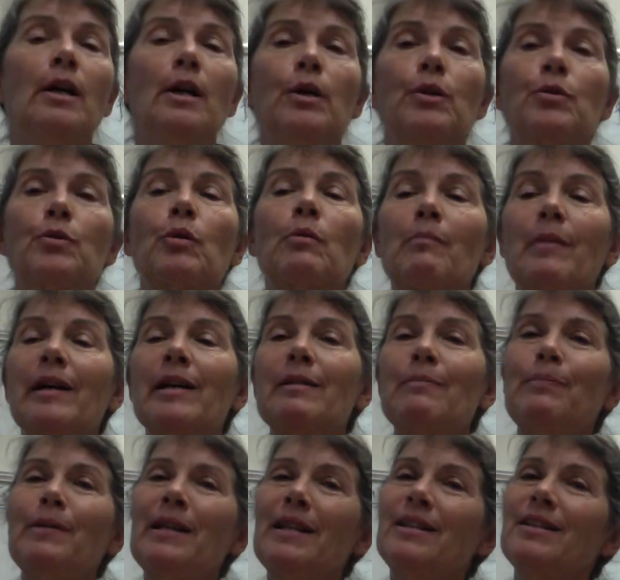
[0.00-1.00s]
So it
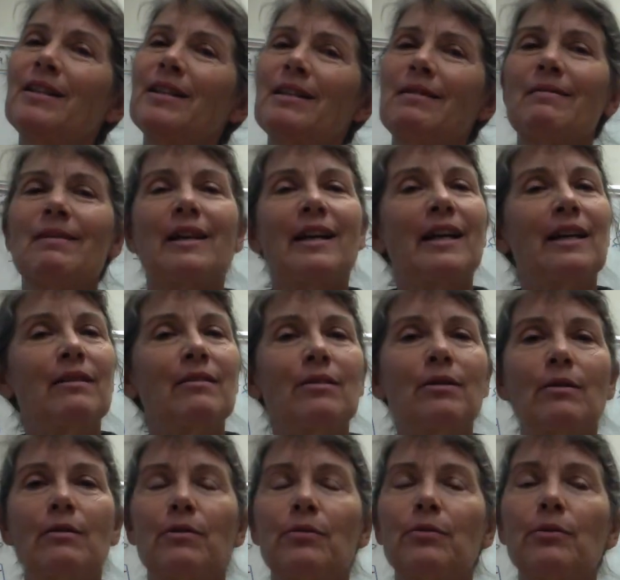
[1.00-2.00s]
might be just, I don't
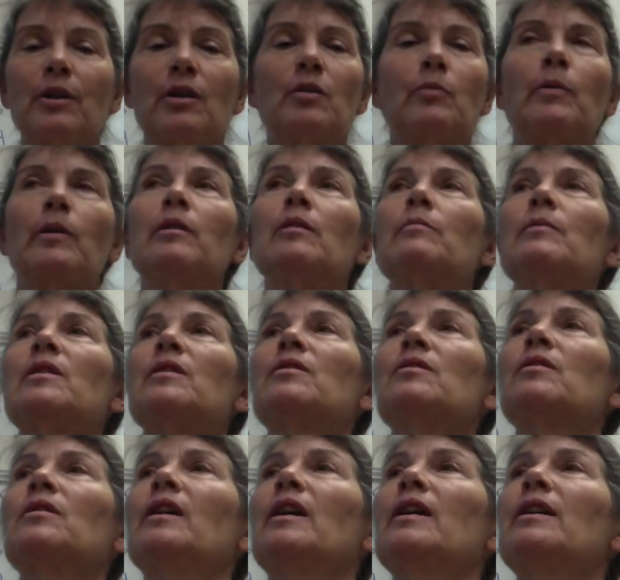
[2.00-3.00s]
know, through experiments,
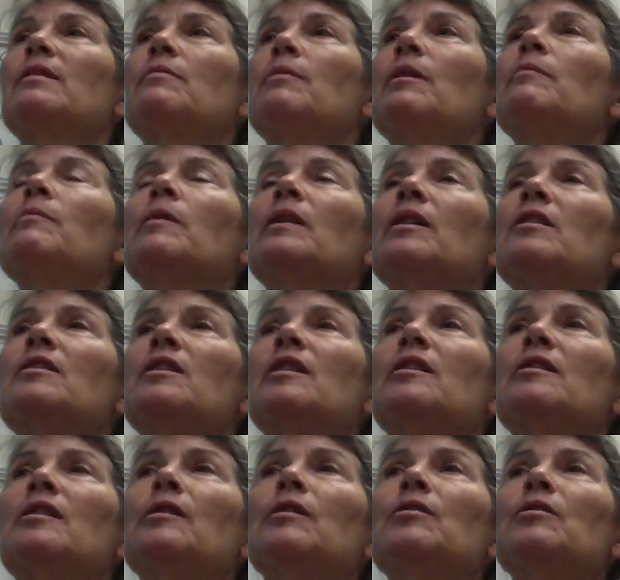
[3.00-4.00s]
you guys, maybe because the
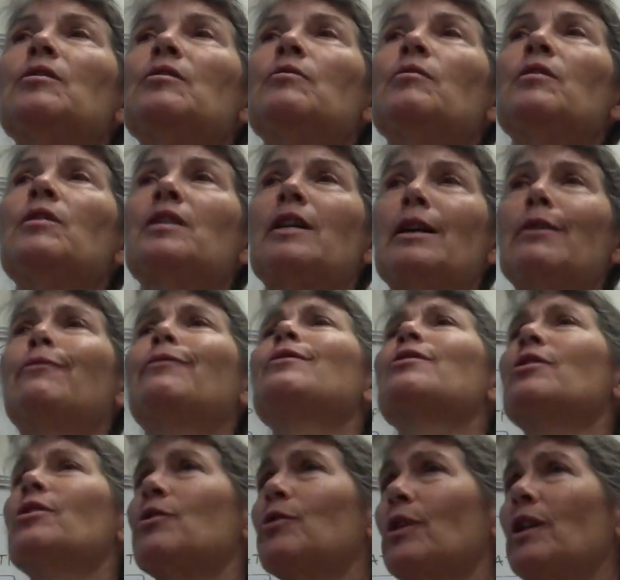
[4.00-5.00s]
adults knew it was safer
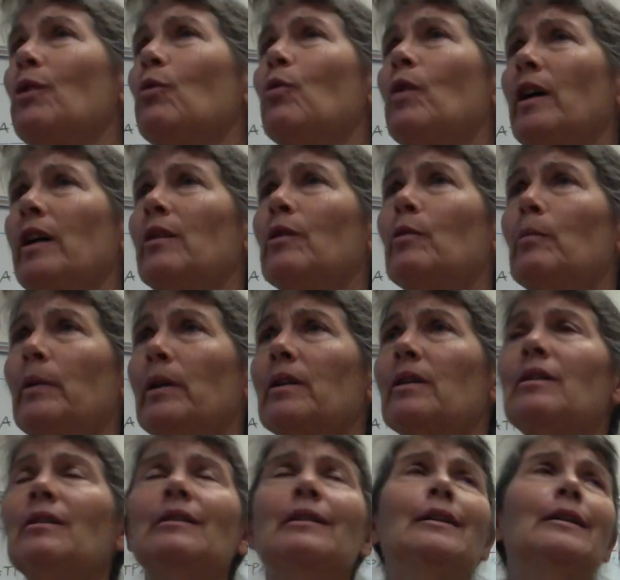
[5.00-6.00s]
to drink wine or
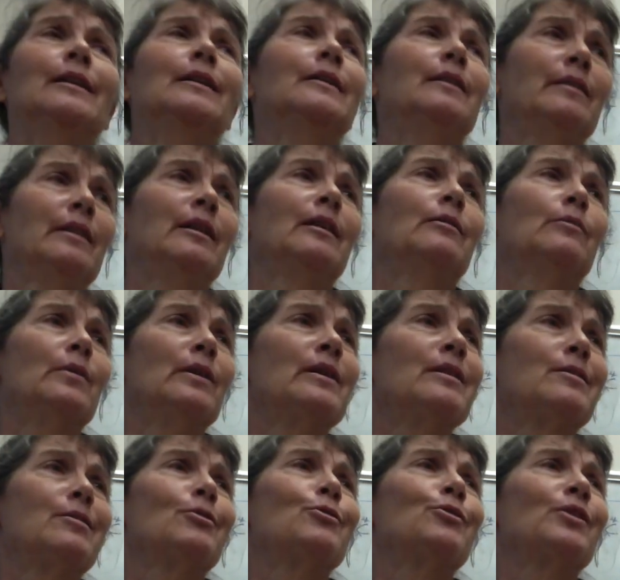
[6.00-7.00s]
beer than it
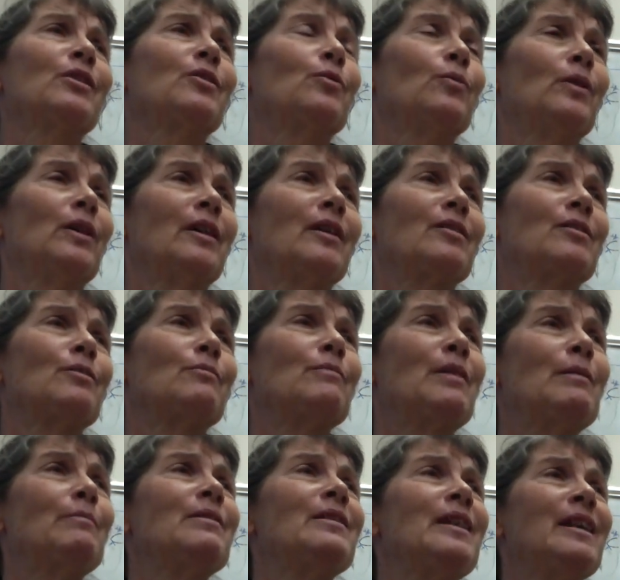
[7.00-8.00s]
was to drink the water.
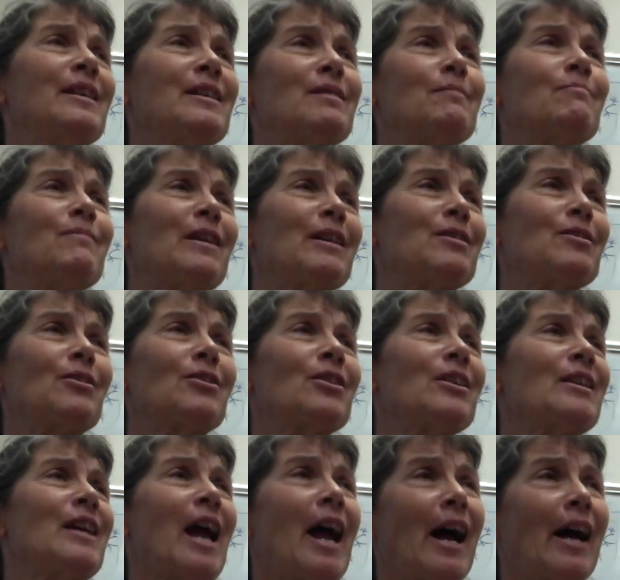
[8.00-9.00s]
Maybe they, they
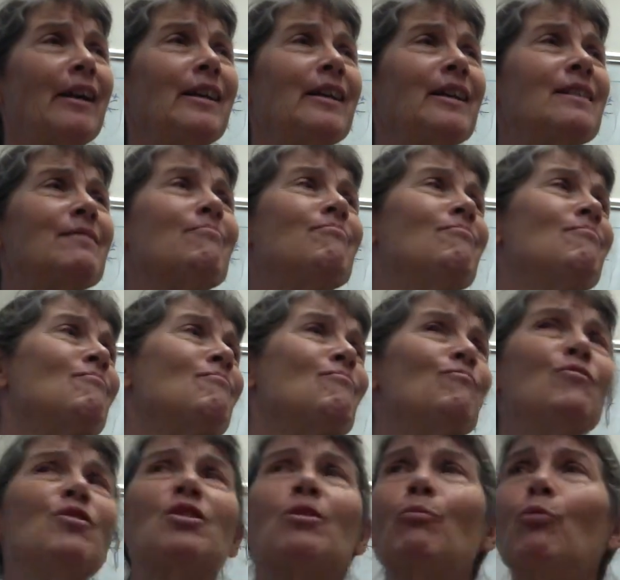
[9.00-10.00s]
started adding
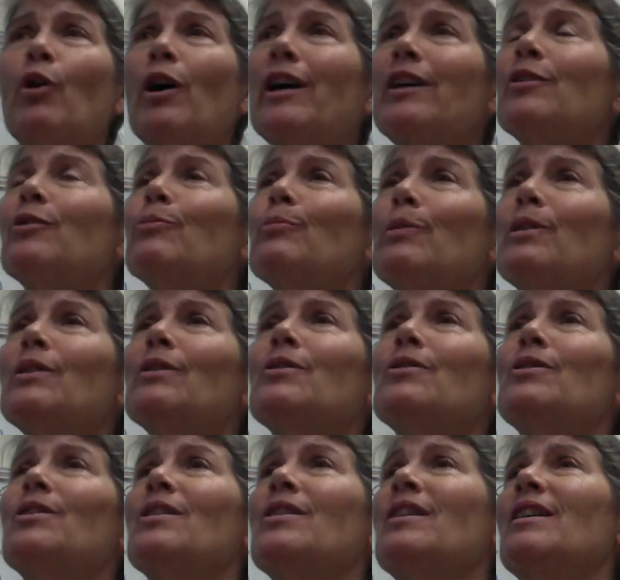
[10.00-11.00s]
some wine or beer
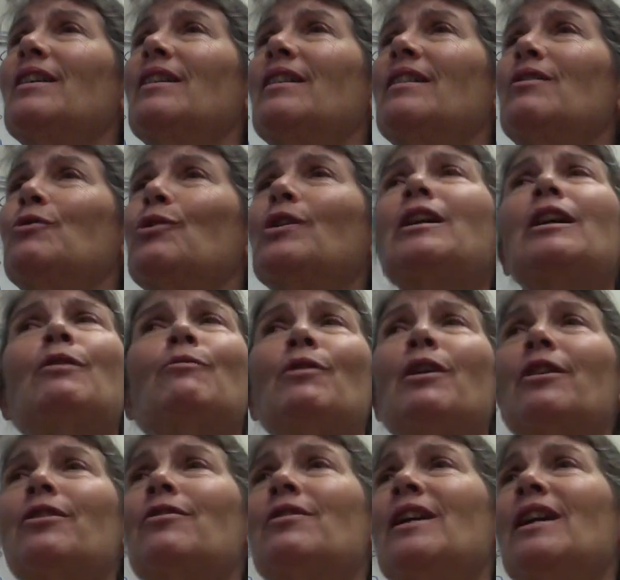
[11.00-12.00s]
to the drinking
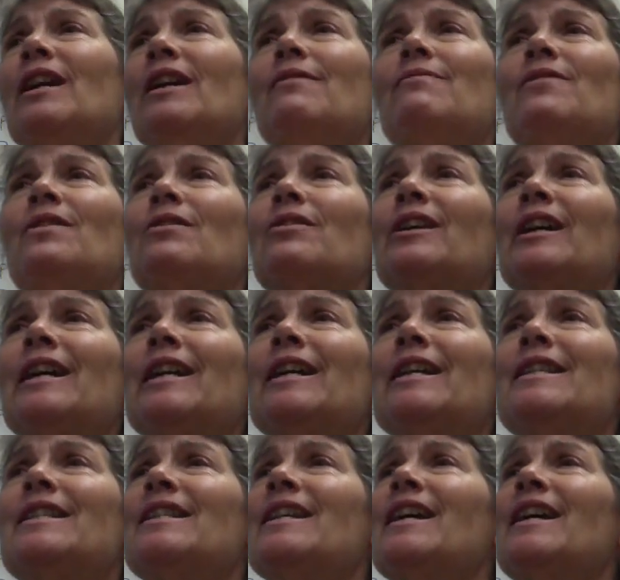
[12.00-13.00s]
water they gave their
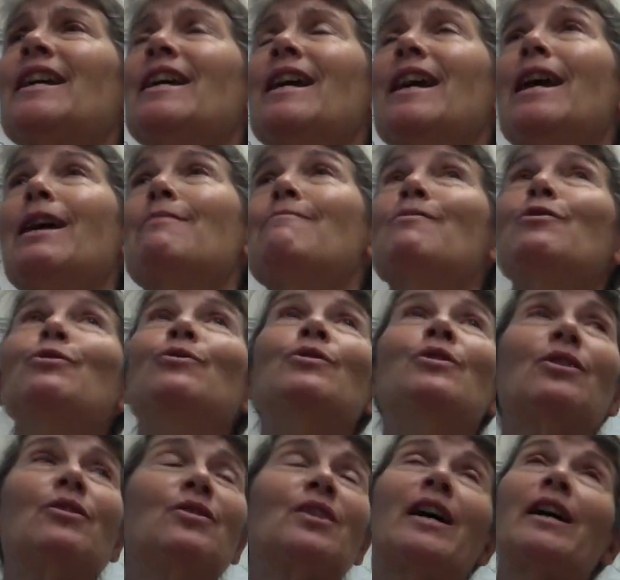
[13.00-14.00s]
kids. And who
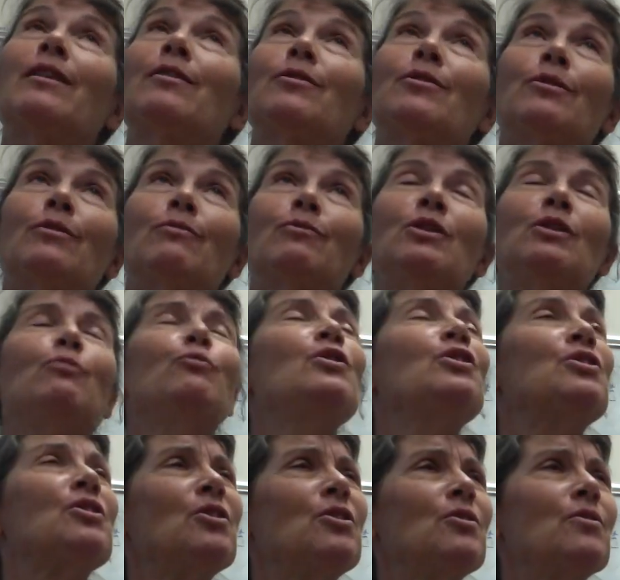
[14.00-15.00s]
knows? I don't know. We
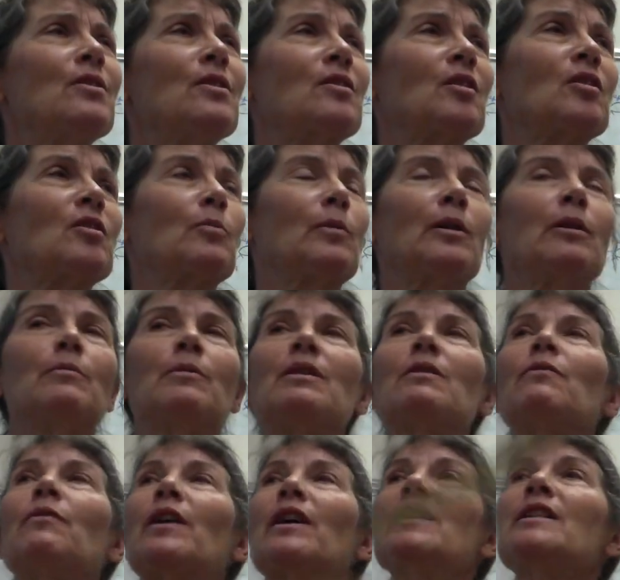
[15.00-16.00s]
should do this experiment.
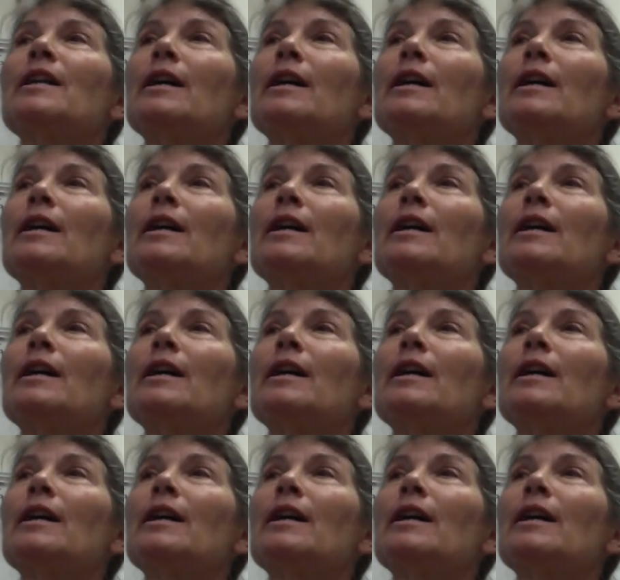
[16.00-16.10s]
Find